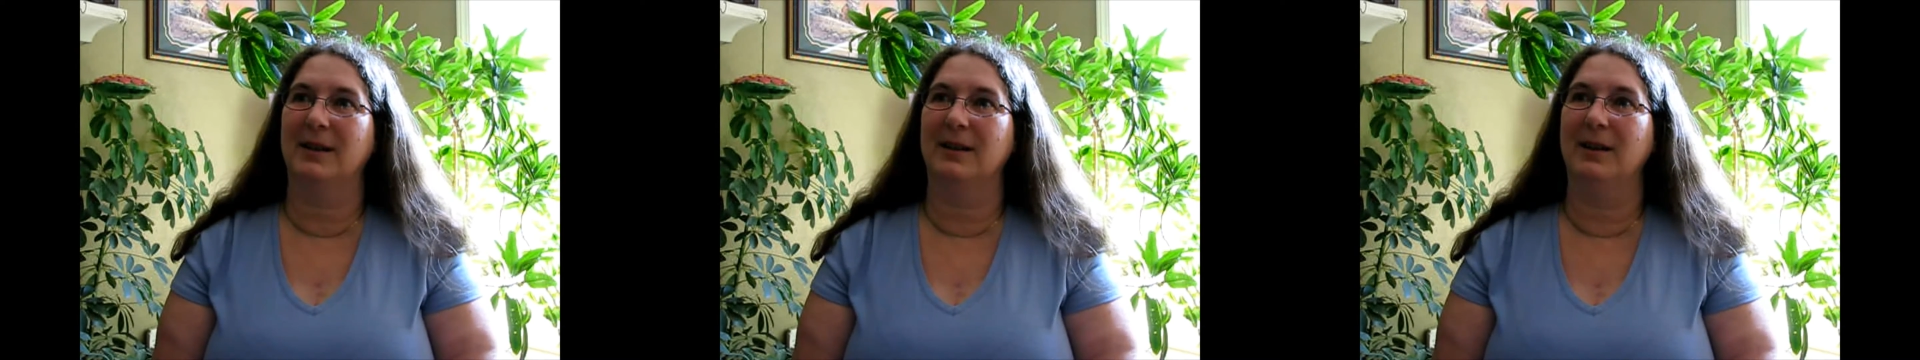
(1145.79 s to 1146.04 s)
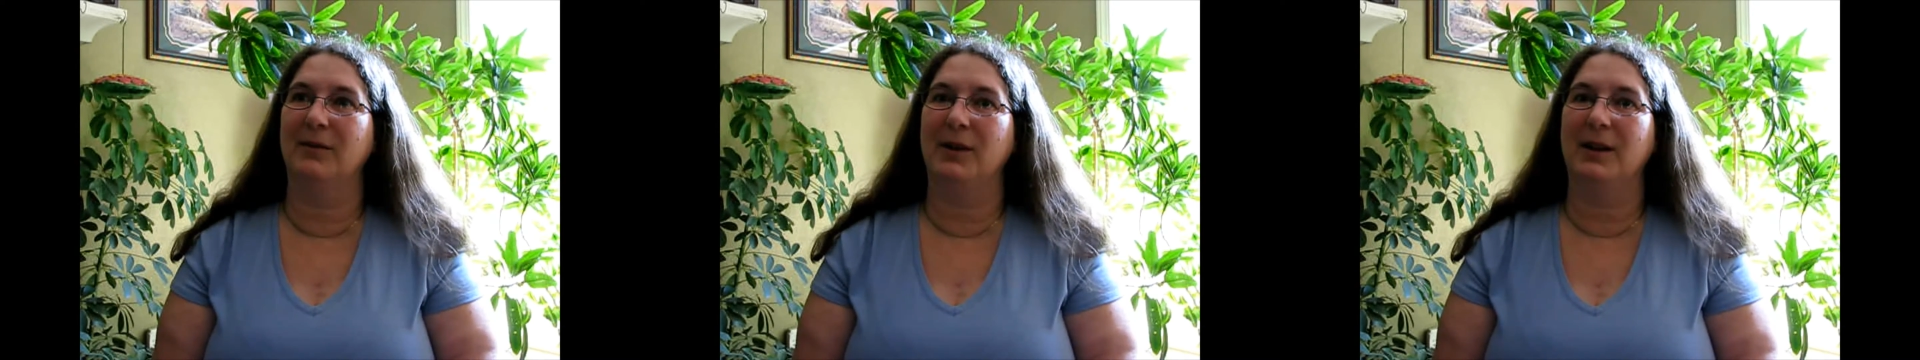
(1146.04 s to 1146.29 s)

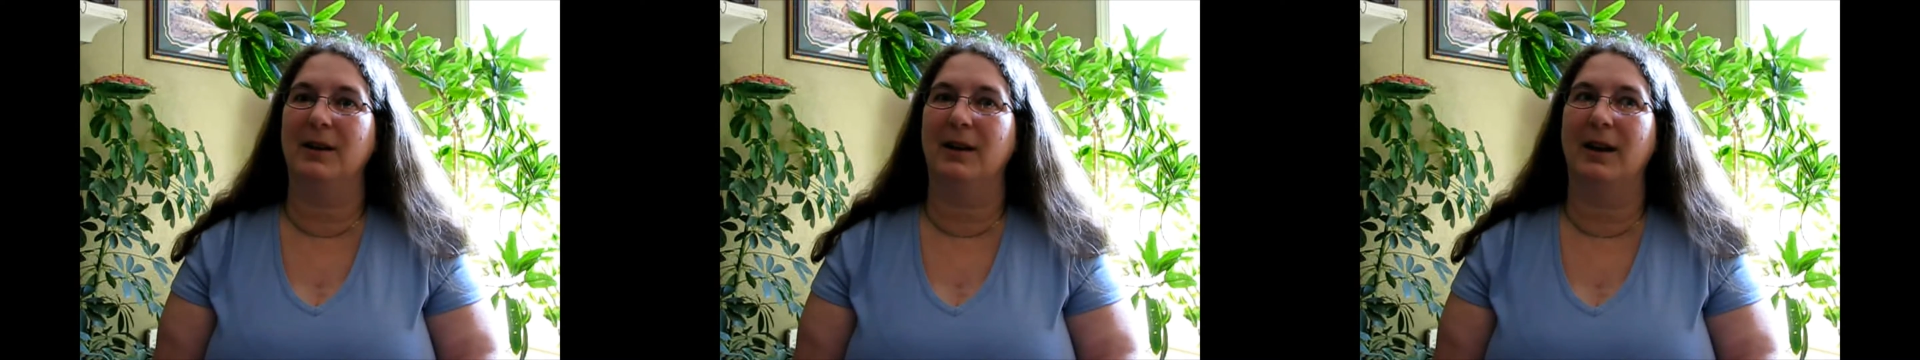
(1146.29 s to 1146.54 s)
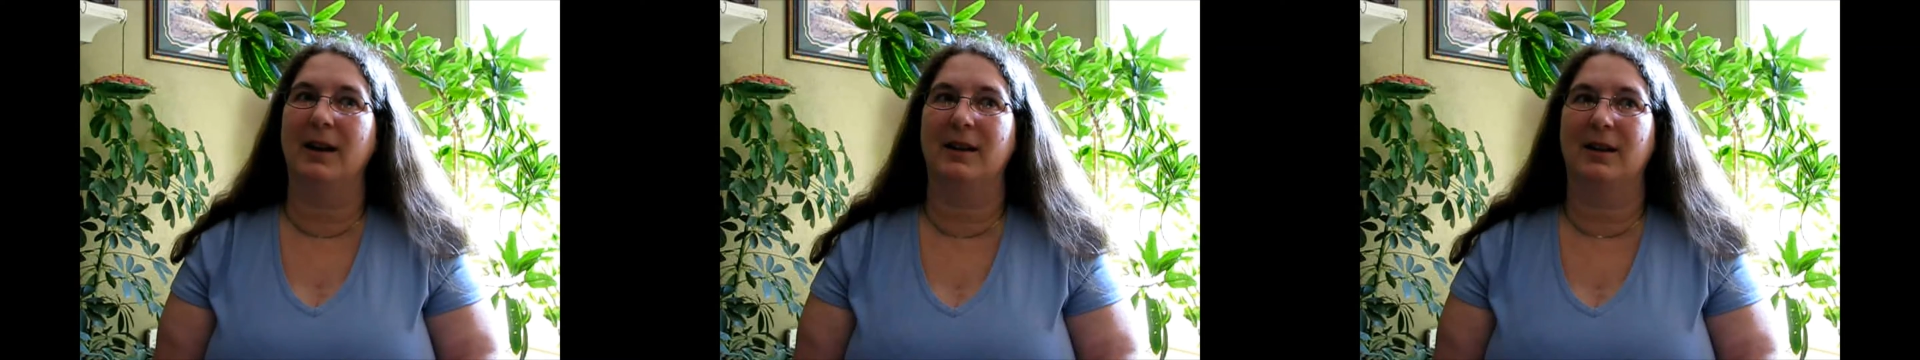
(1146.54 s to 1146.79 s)
living
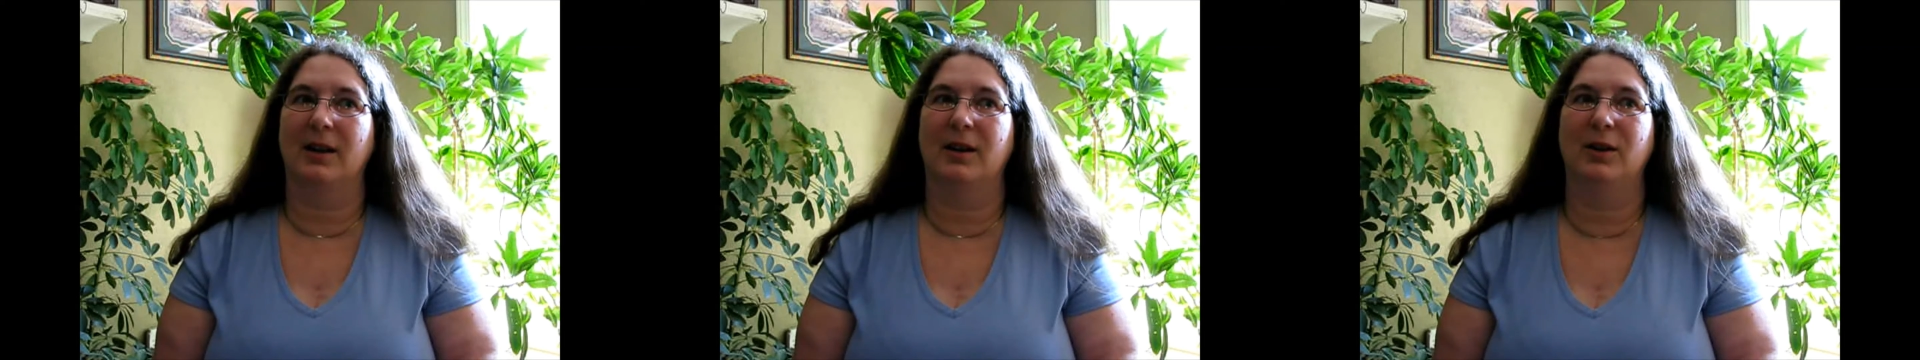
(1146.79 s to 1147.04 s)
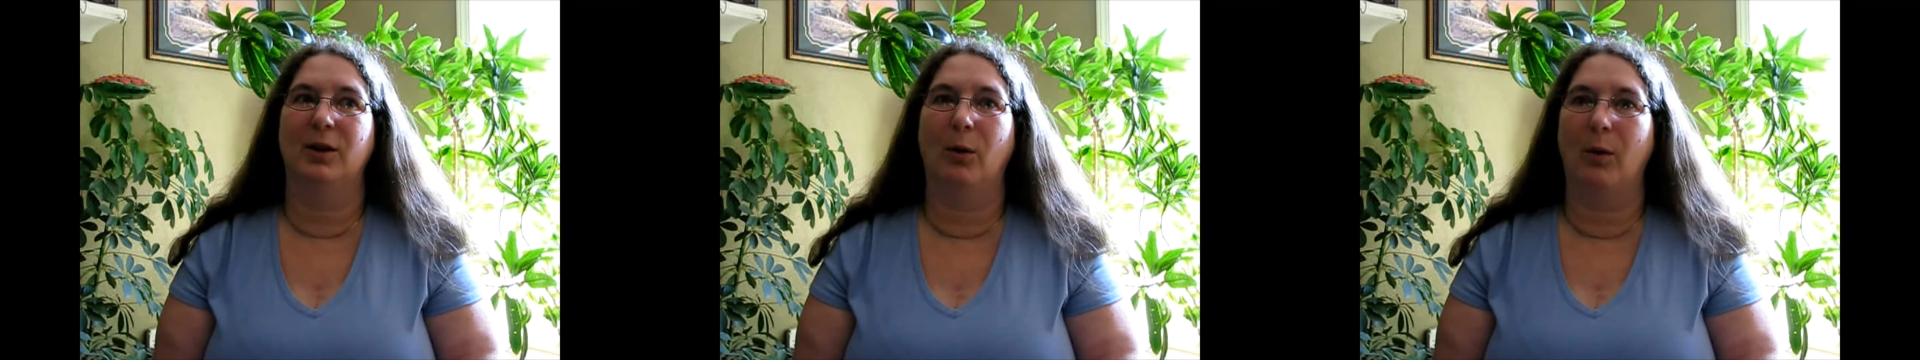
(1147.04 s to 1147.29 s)
like
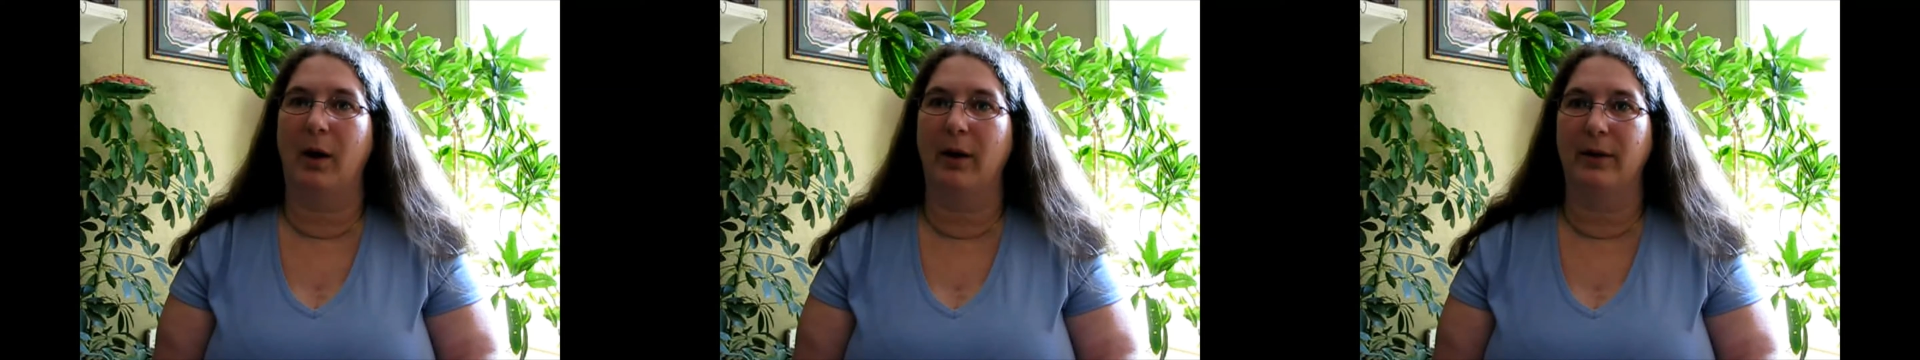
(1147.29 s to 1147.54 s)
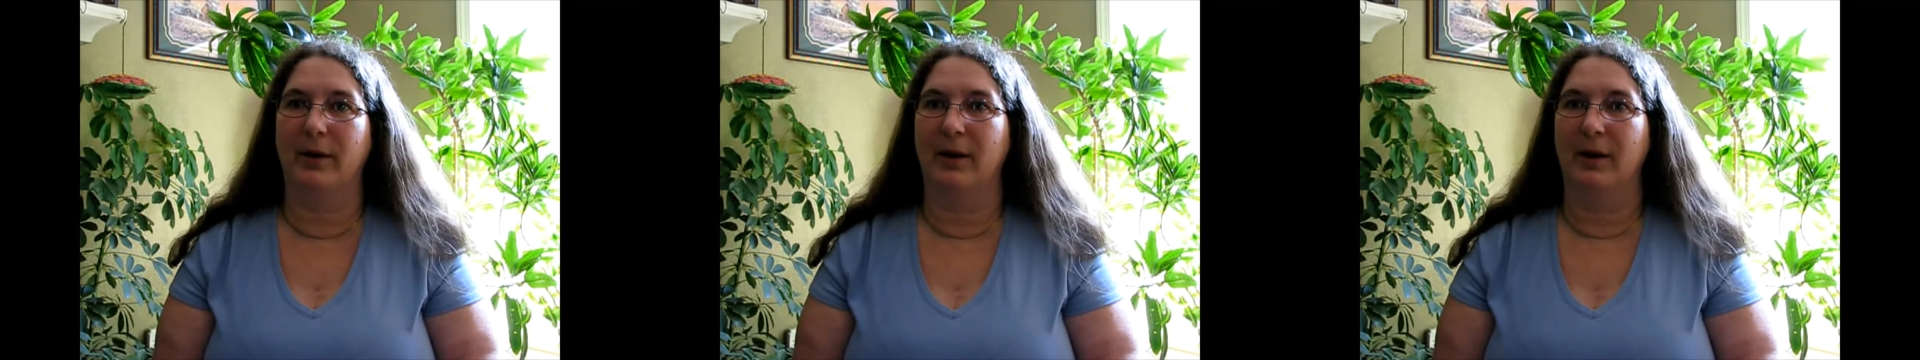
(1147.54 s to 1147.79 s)
no
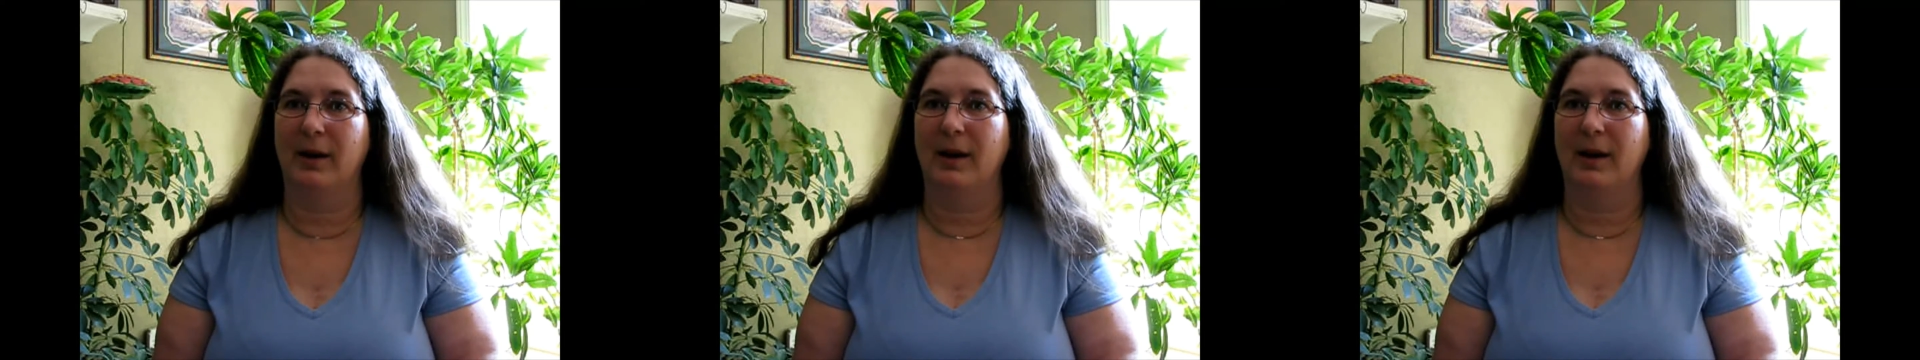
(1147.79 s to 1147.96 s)
other.